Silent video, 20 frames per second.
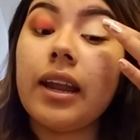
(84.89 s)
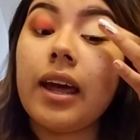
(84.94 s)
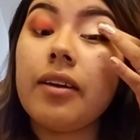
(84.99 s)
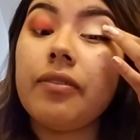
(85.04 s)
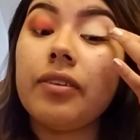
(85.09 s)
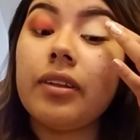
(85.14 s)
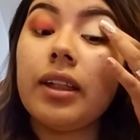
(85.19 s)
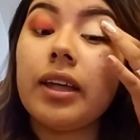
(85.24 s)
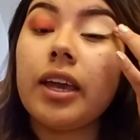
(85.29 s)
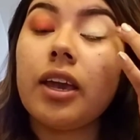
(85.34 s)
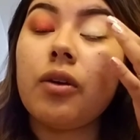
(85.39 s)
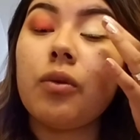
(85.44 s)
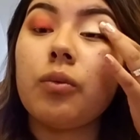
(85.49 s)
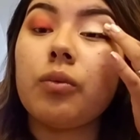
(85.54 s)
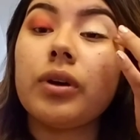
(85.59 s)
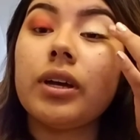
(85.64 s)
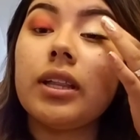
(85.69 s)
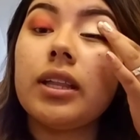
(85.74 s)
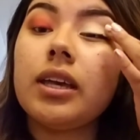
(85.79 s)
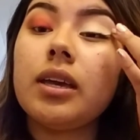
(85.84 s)
I feel like it
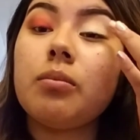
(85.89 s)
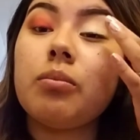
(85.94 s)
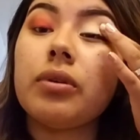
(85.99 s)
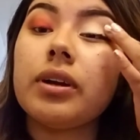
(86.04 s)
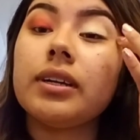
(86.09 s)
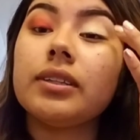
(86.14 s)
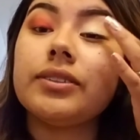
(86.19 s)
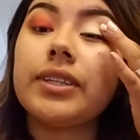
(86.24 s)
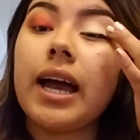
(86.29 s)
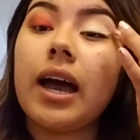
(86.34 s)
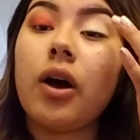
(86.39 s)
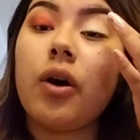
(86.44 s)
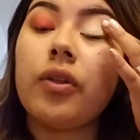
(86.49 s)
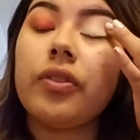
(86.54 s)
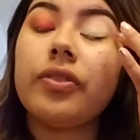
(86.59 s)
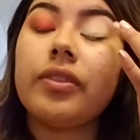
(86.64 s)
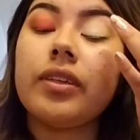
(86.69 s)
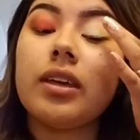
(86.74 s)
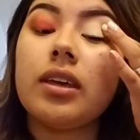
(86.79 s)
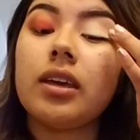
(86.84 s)
really brings
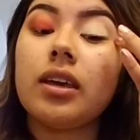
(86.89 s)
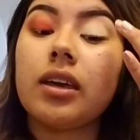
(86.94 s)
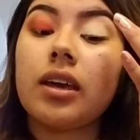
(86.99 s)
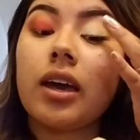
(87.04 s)
out the